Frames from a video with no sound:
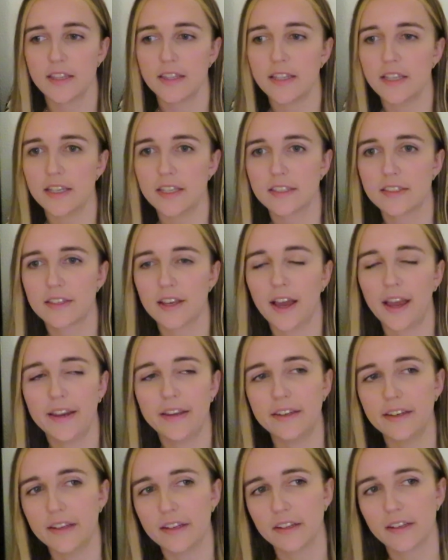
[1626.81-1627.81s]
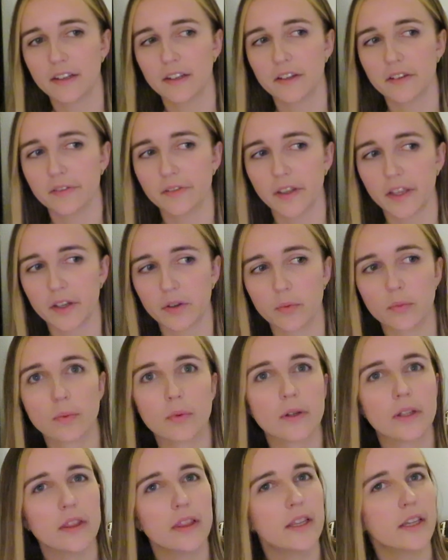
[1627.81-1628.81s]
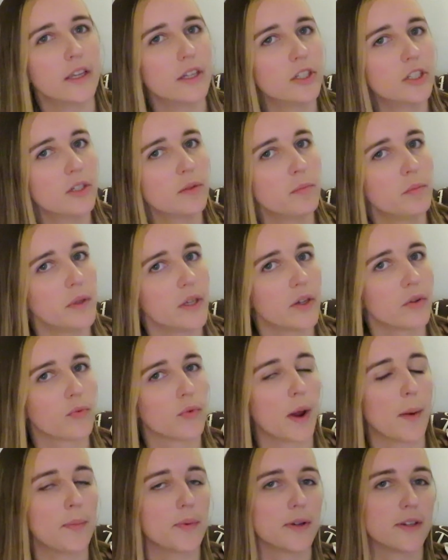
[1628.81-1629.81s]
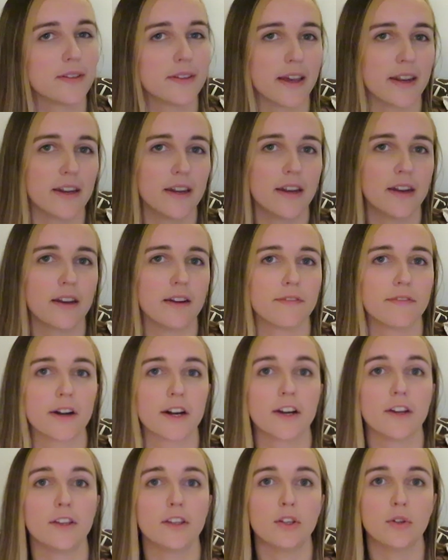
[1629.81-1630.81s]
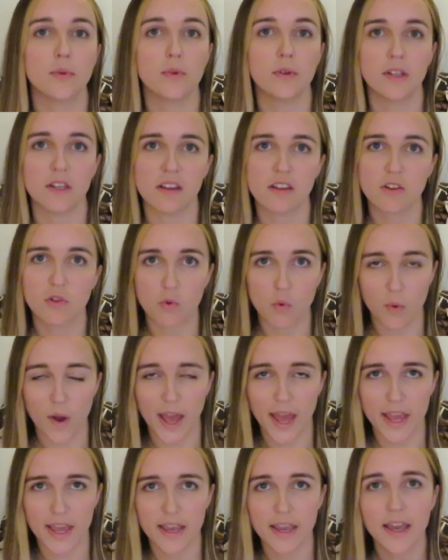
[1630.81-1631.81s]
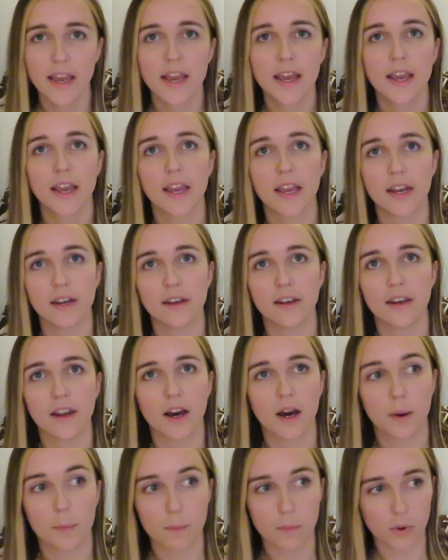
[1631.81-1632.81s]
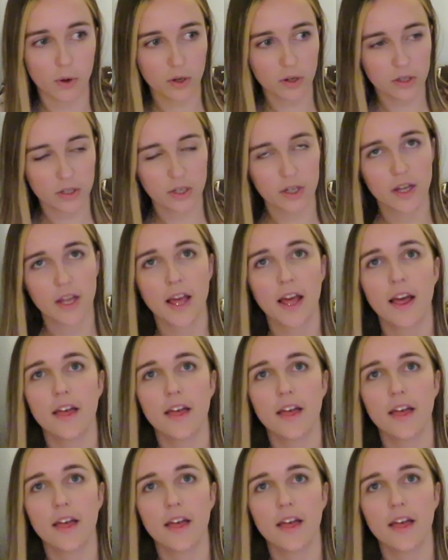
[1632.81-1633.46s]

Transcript: this idea of like religion being represented in a very unique way in a book,